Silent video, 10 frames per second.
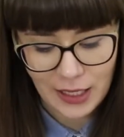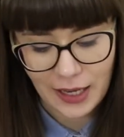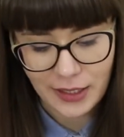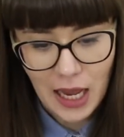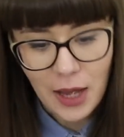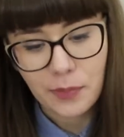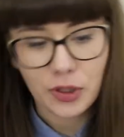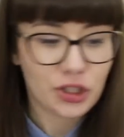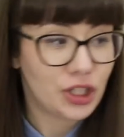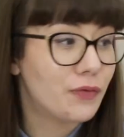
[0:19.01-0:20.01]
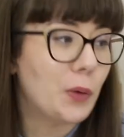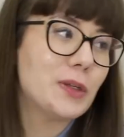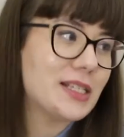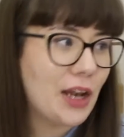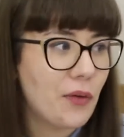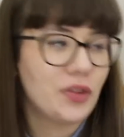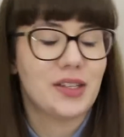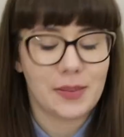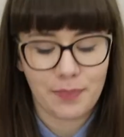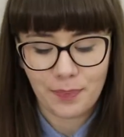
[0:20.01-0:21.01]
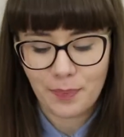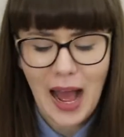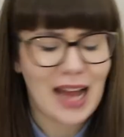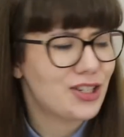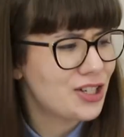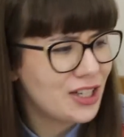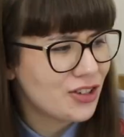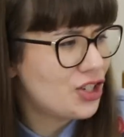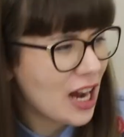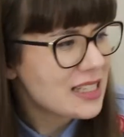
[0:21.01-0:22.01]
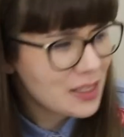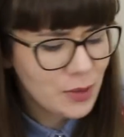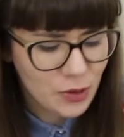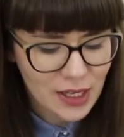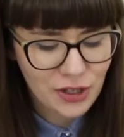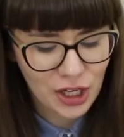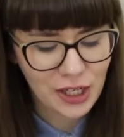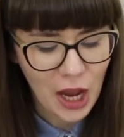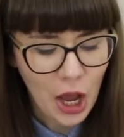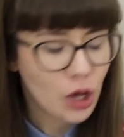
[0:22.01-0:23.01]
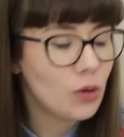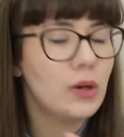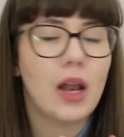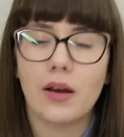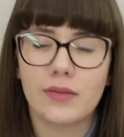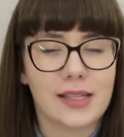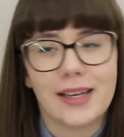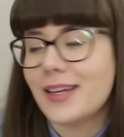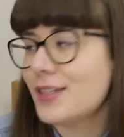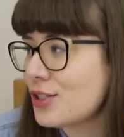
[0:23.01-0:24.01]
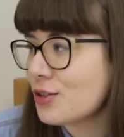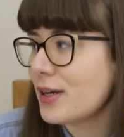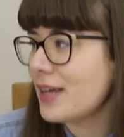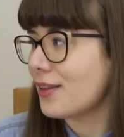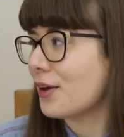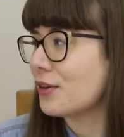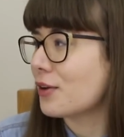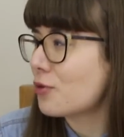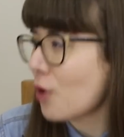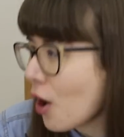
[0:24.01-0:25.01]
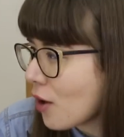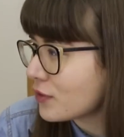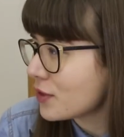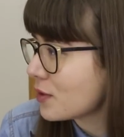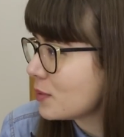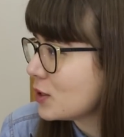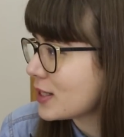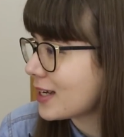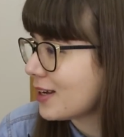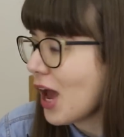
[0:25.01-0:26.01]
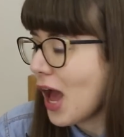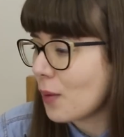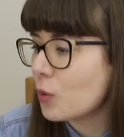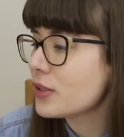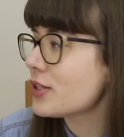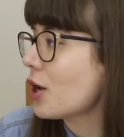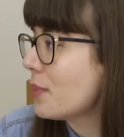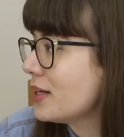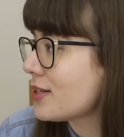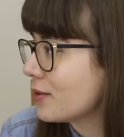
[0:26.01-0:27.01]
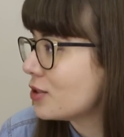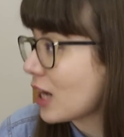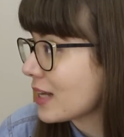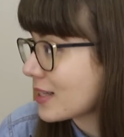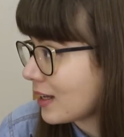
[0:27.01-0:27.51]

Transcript: and she falls in love with this passionate jazz musician who loves the history and the craft of the music and wants to open his own jazz